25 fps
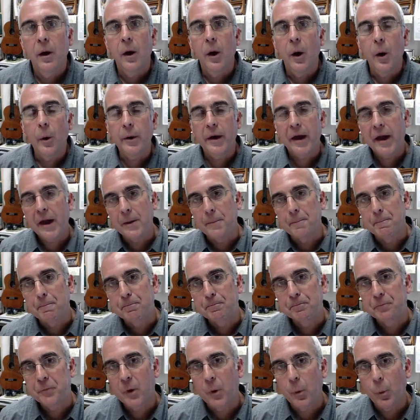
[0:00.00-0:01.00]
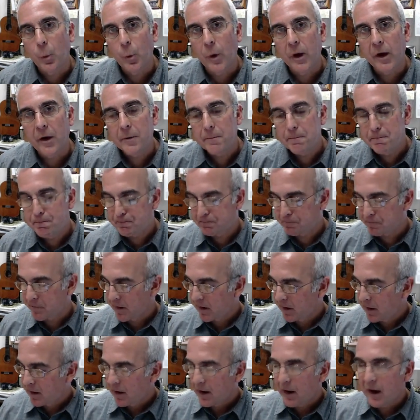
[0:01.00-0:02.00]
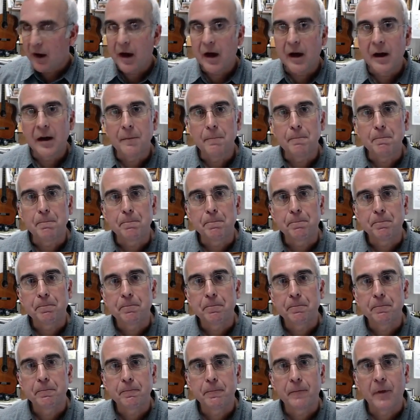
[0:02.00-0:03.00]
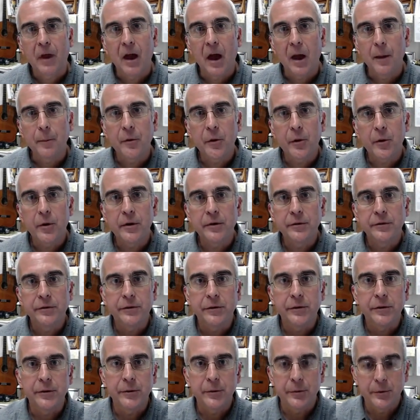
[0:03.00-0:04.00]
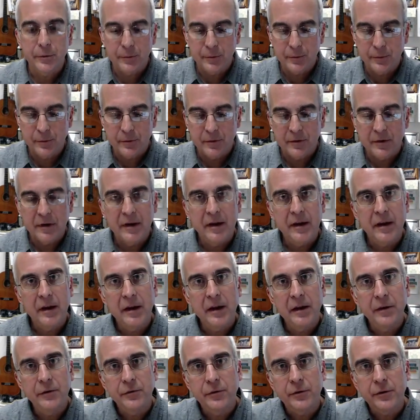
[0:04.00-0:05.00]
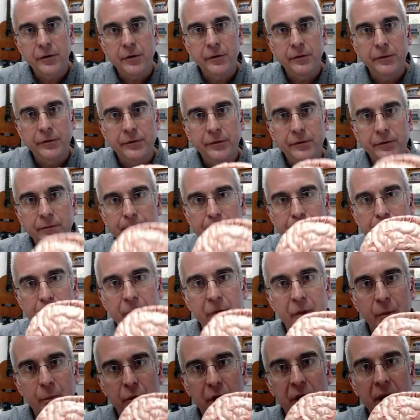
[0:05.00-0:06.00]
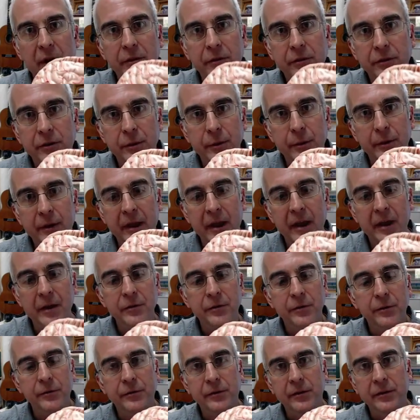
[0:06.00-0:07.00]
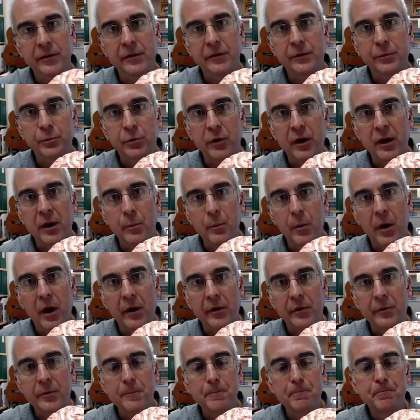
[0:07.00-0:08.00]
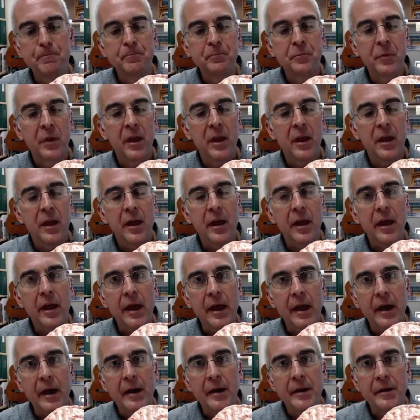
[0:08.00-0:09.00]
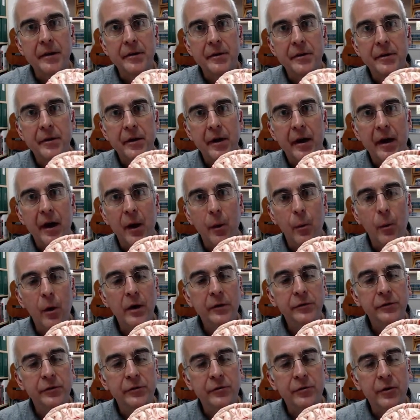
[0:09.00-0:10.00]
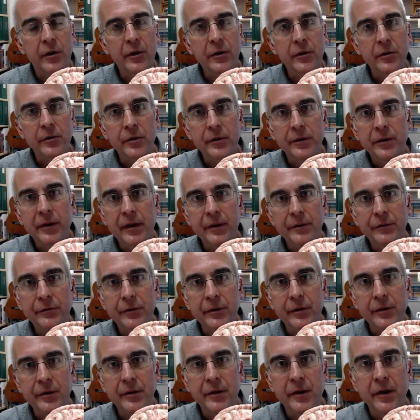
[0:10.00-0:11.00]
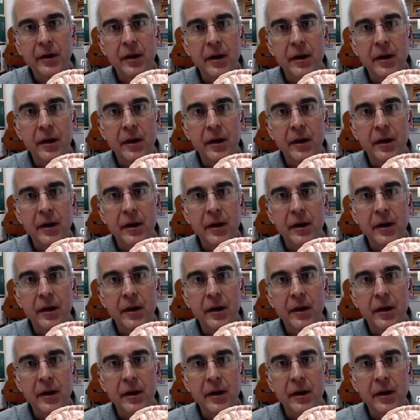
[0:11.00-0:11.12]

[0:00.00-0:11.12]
Okay, well, I'm going to introduce the brain to you again using this brain model, and I want to draw your attention